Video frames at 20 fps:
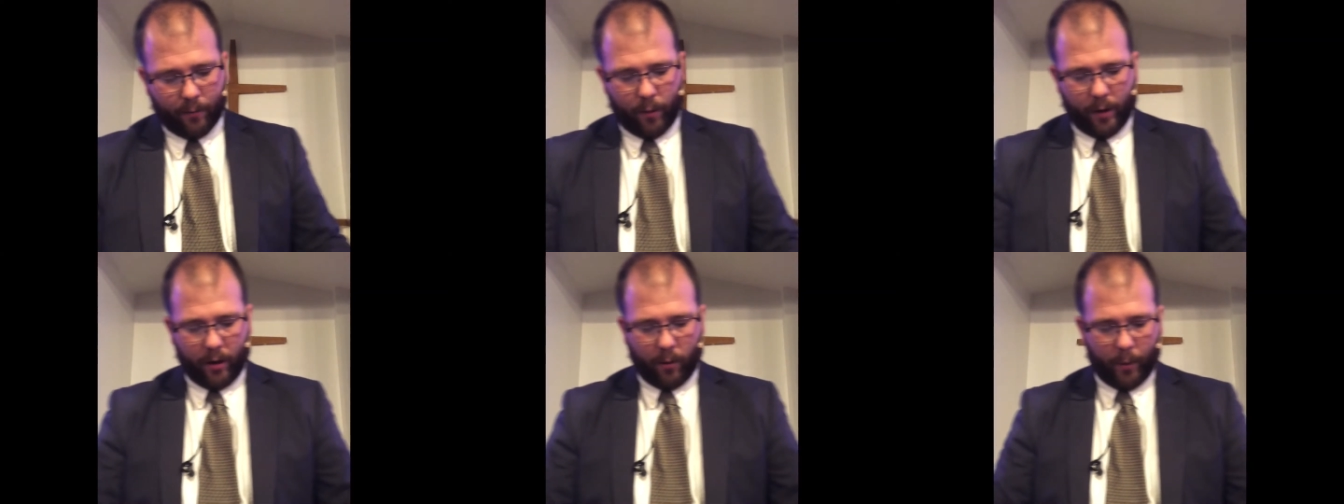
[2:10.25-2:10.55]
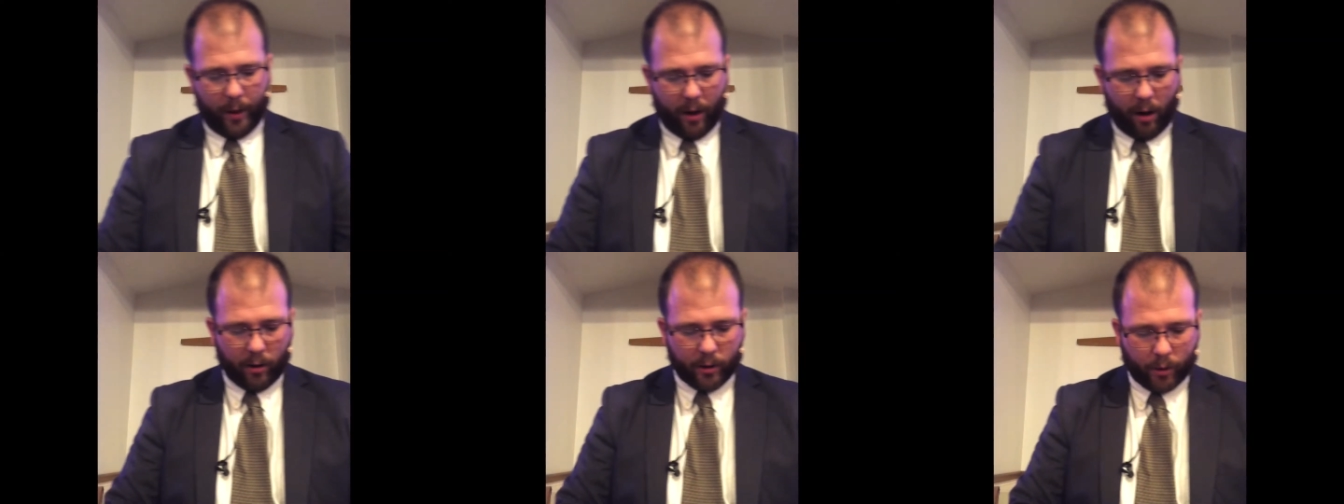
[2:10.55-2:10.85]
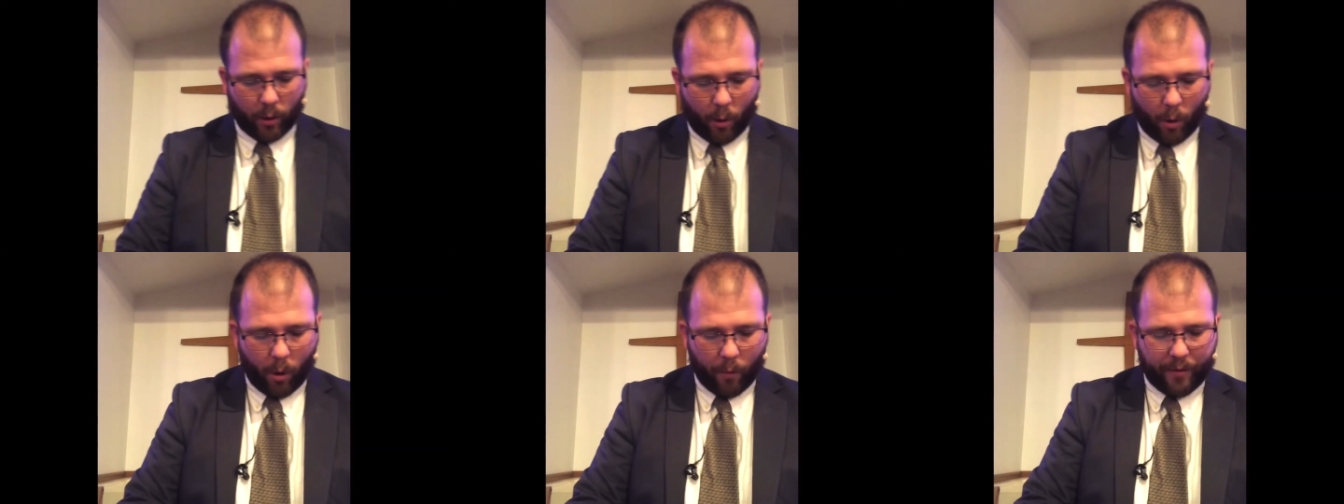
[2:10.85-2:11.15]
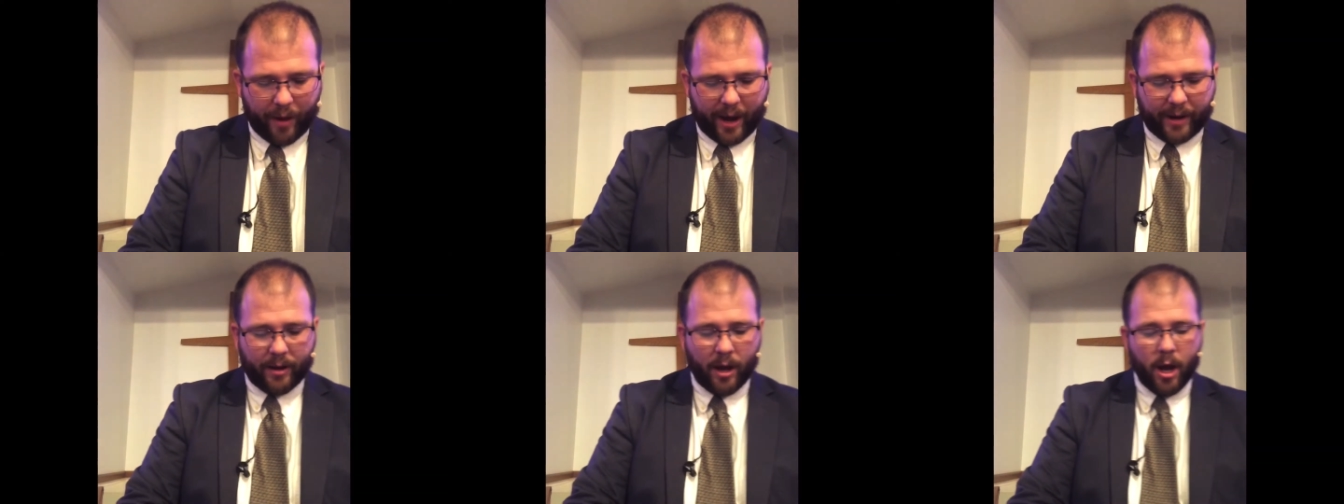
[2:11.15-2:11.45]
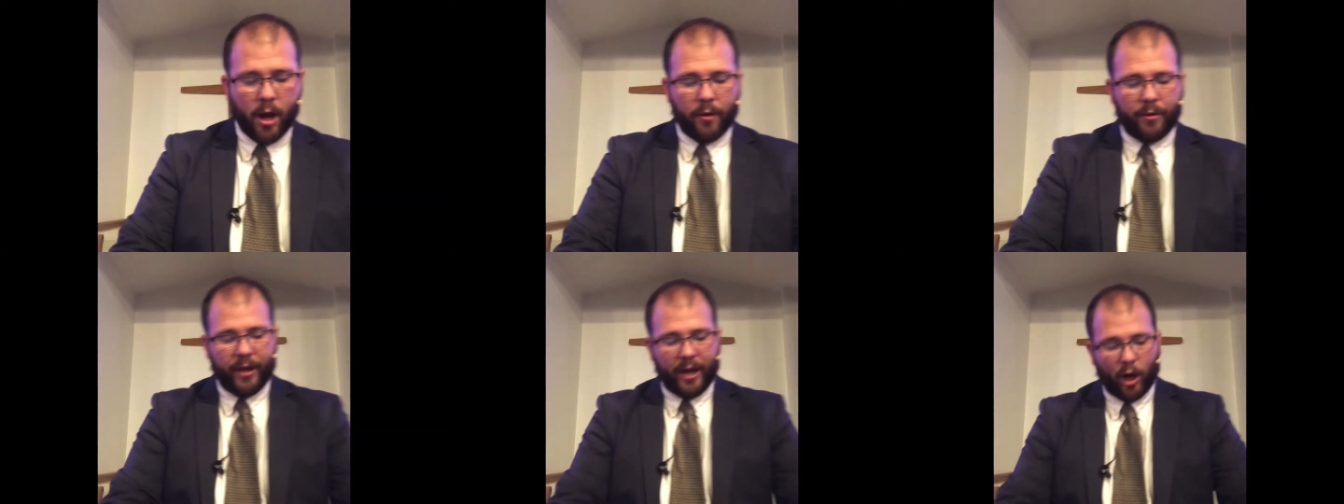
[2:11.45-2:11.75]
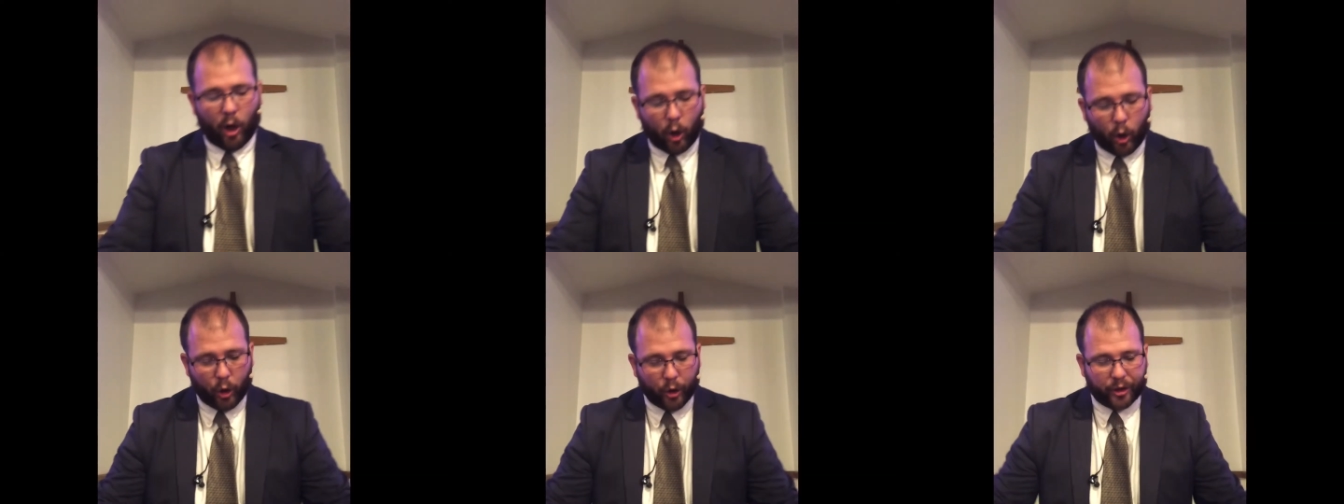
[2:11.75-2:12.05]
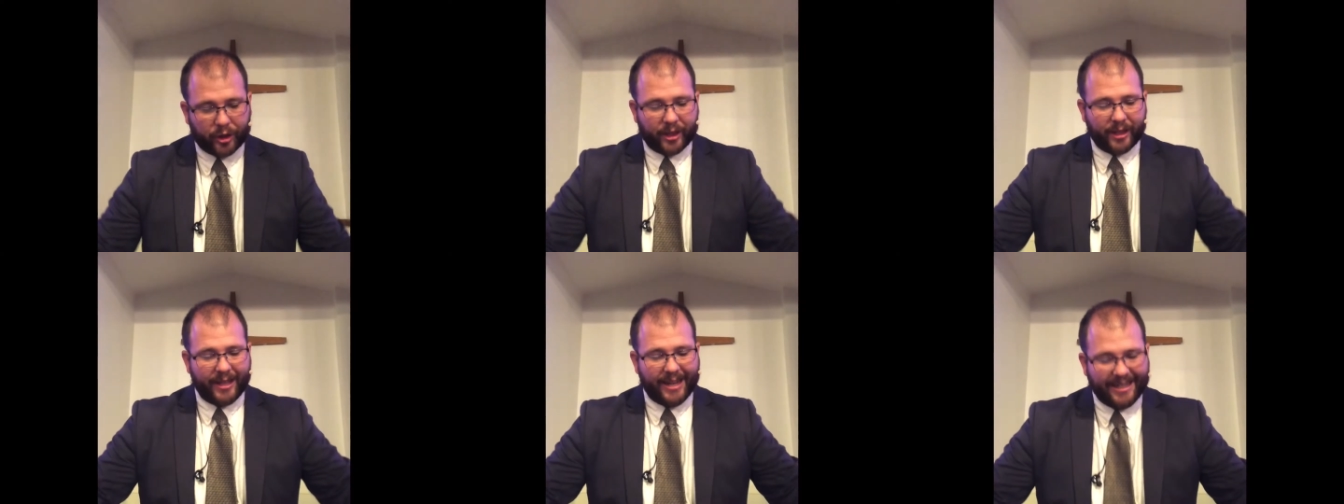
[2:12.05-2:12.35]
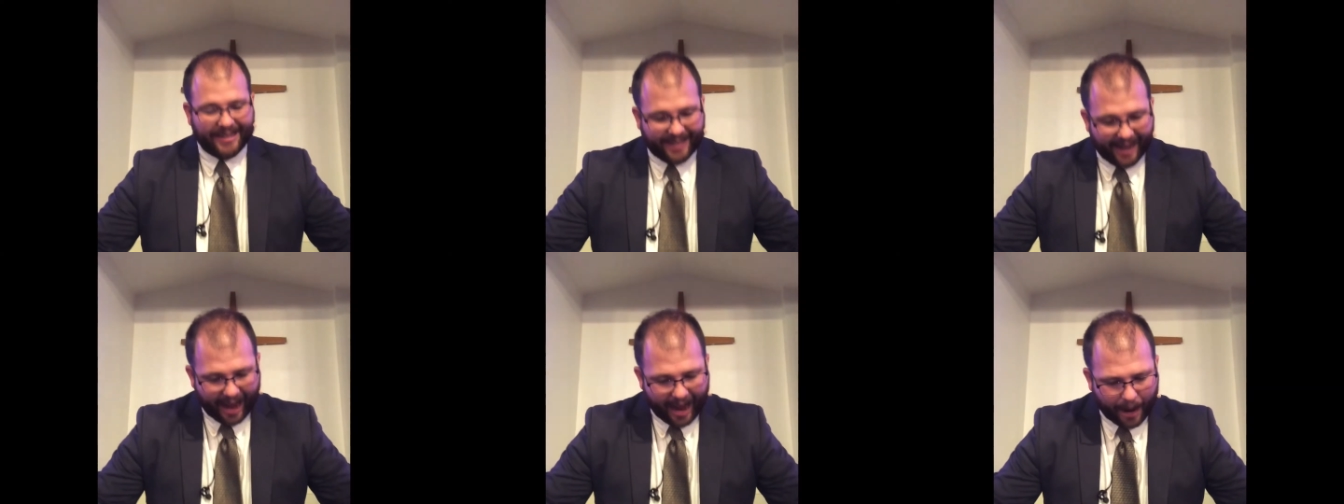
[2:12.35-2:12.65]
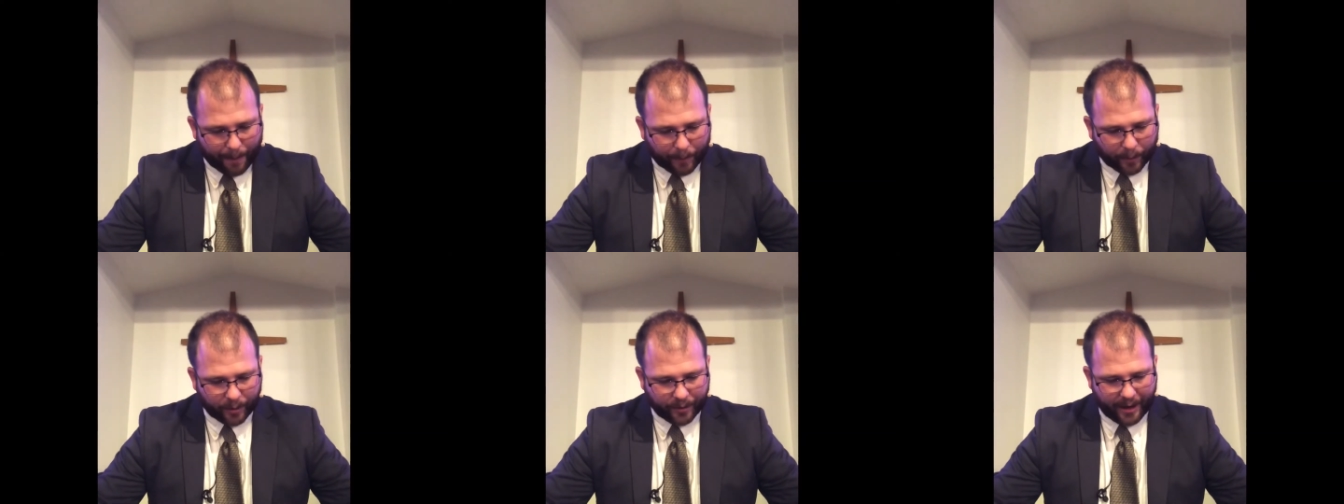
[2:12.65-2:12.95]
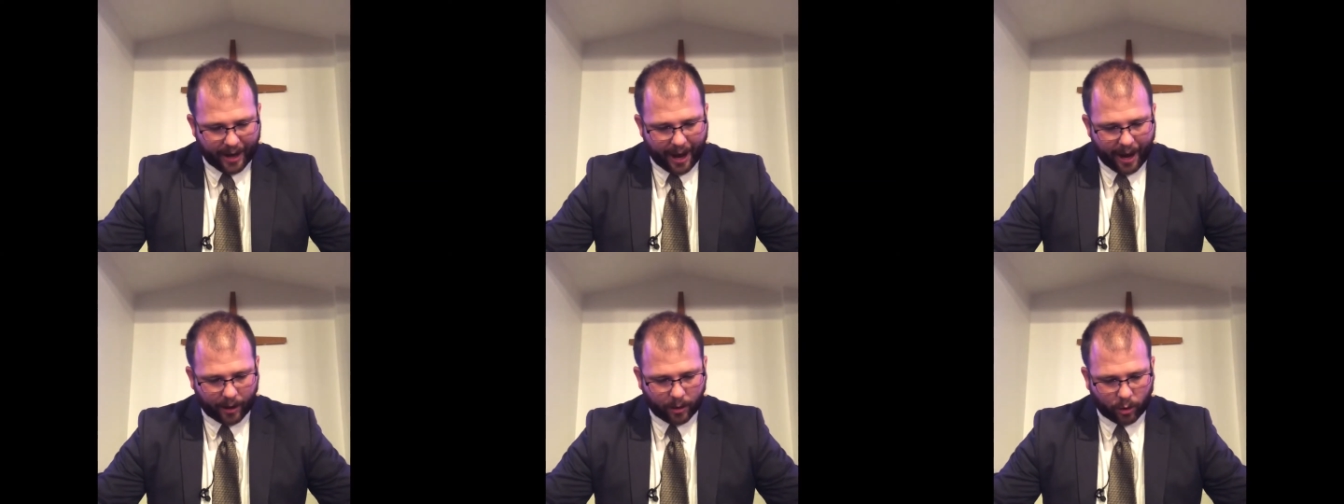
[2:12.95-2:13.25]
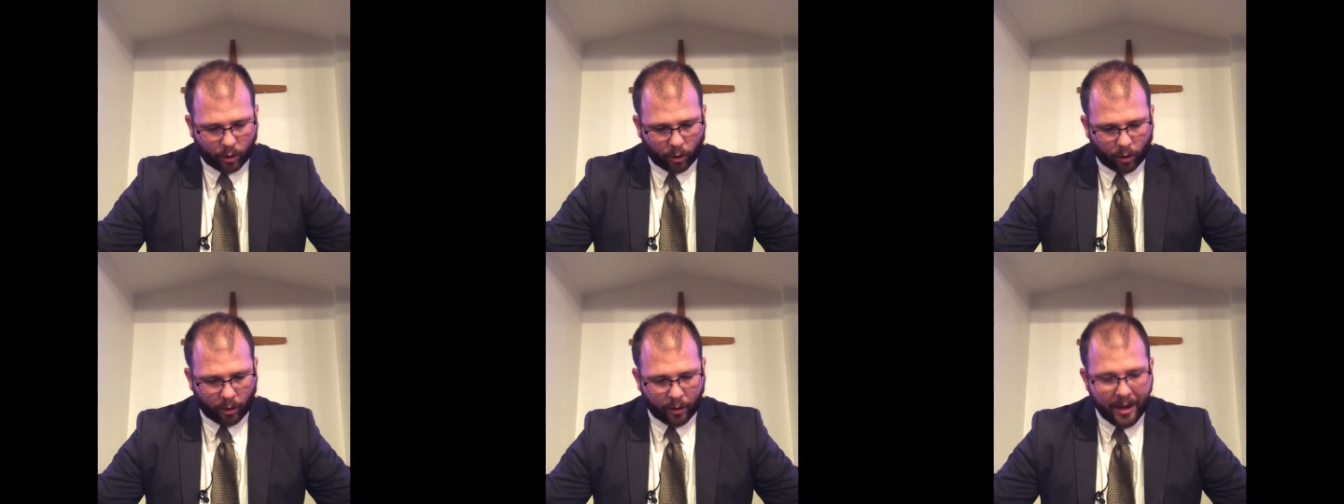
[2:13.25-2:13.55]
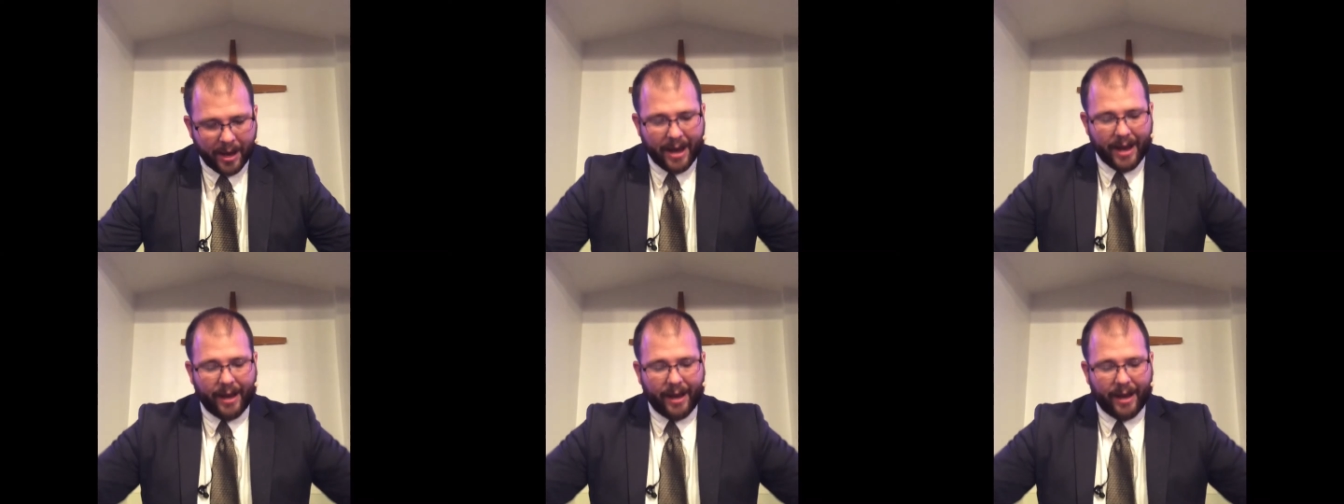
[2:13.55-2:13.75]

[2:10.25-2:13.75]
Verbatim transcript: where we are told that the earthly tabernacle